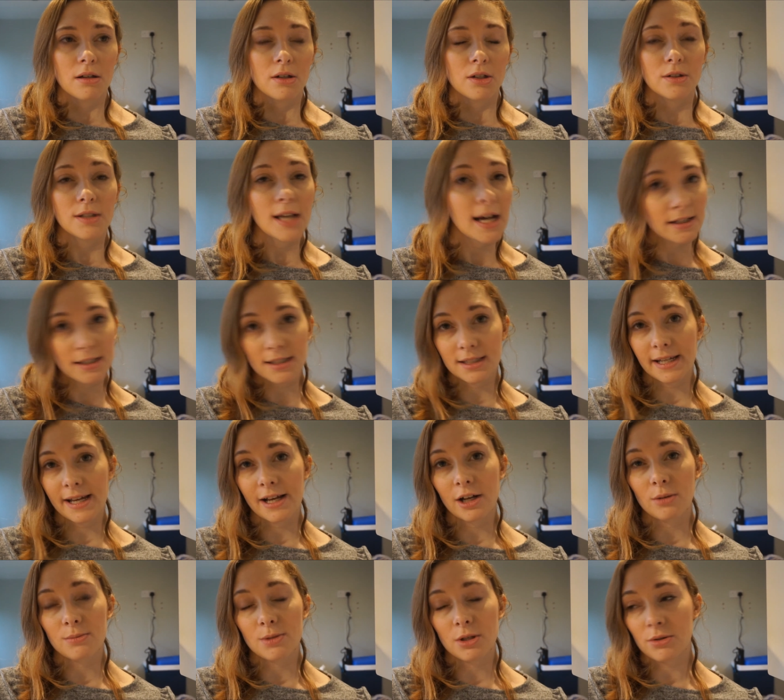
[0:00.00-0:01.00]
That didn't
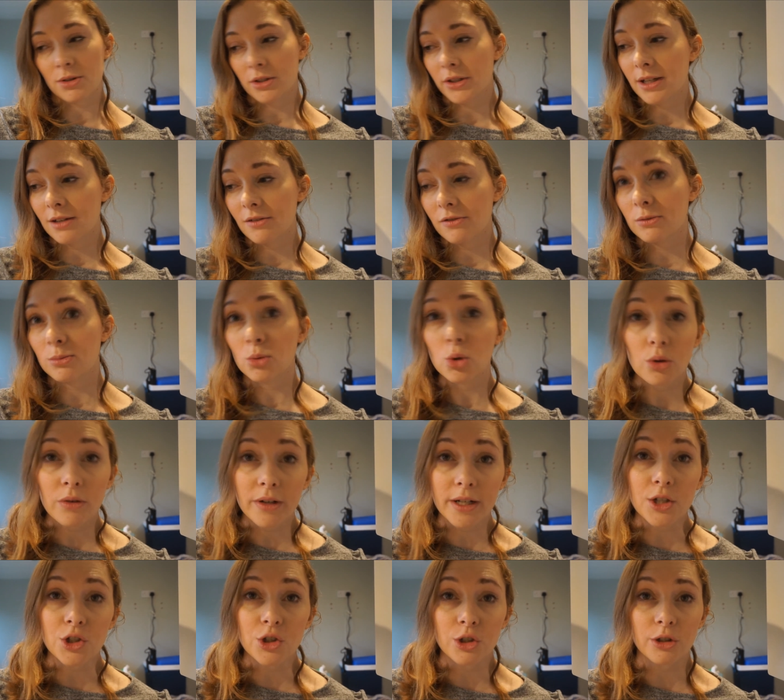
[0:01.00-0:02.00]
help, so I was looking for more
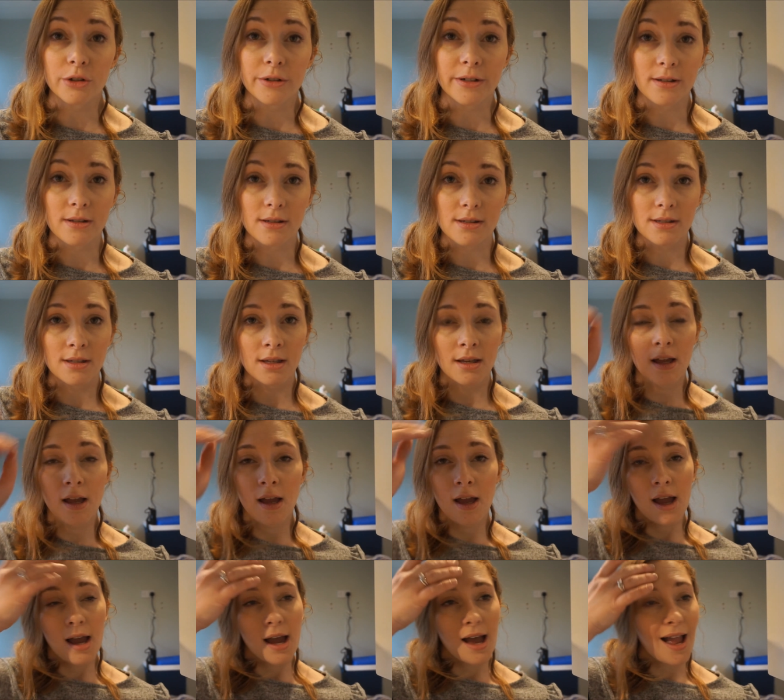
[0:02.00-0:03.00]
reassurance,
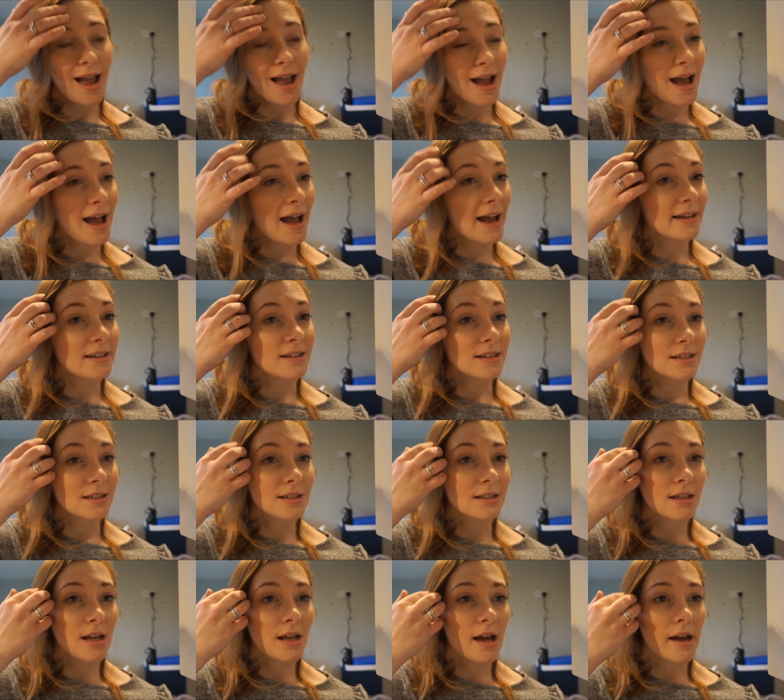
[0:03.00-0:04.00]
and
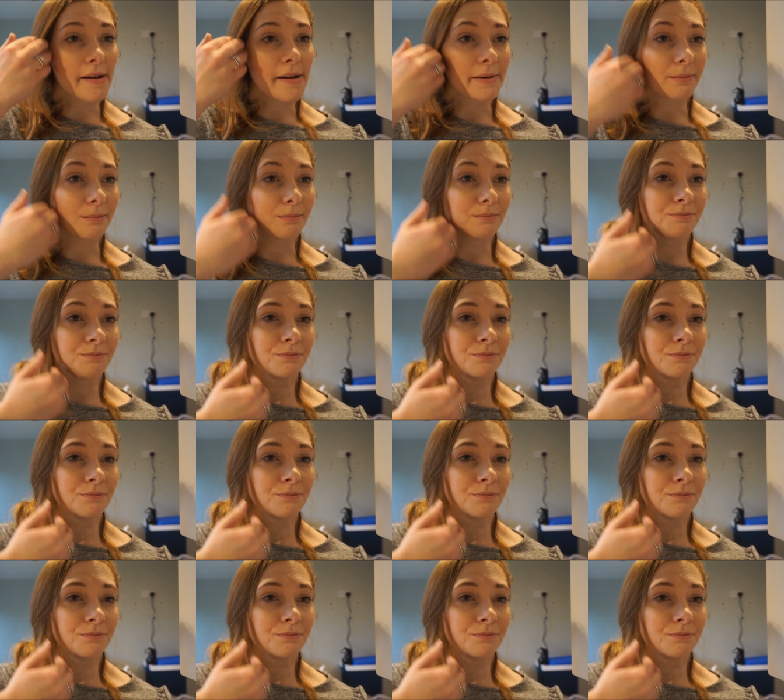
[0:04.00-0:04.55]
I